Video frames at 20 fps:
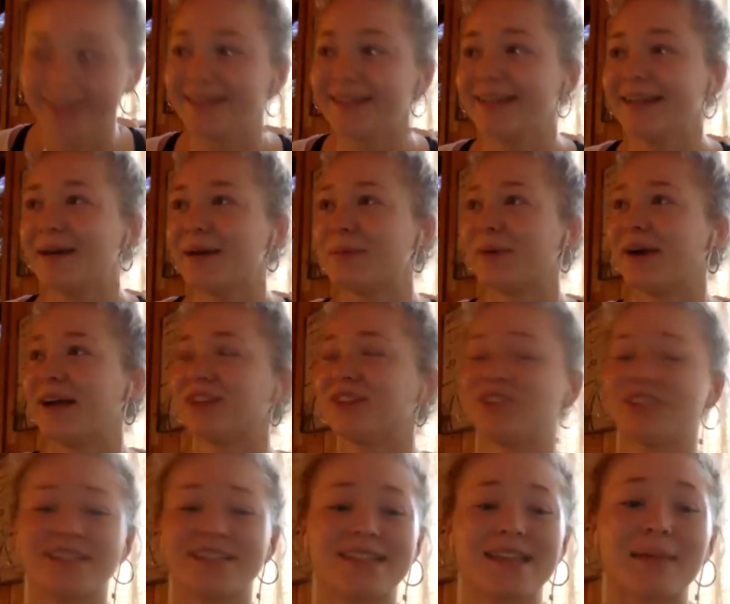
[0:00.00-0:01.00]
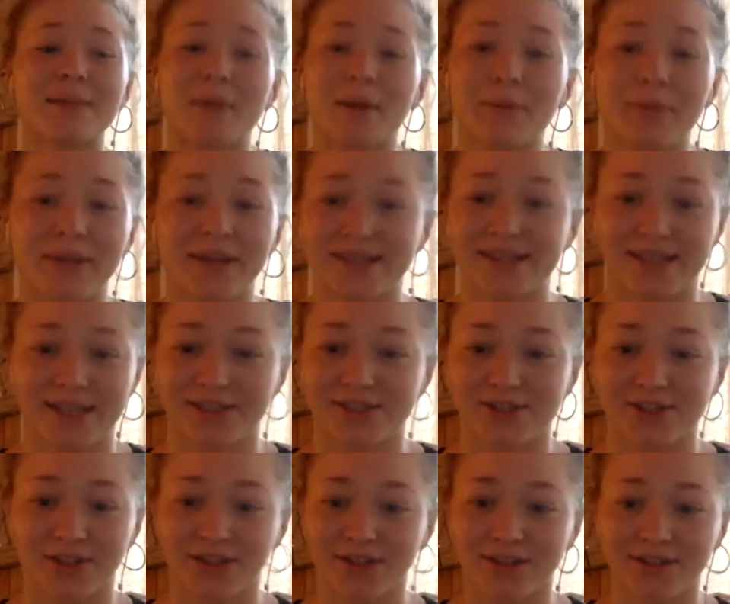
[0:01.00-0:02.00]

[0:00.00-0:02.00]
But she's like my big sister.